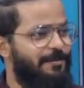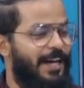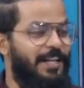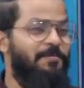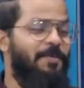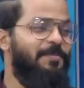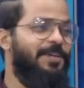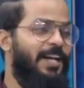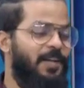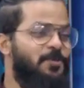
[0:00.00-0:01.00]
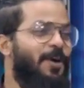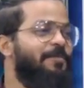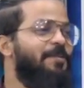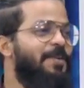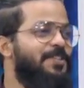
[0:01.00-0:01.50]
I remember I do have
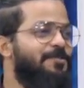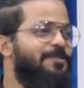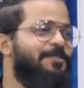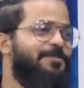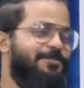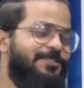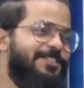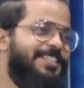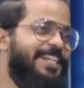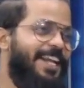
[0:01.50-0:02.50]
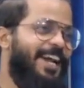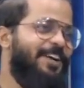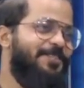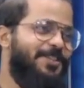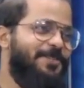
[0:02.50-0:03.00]
the picture from the first day I
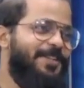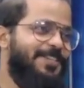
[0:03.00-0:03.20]
went to a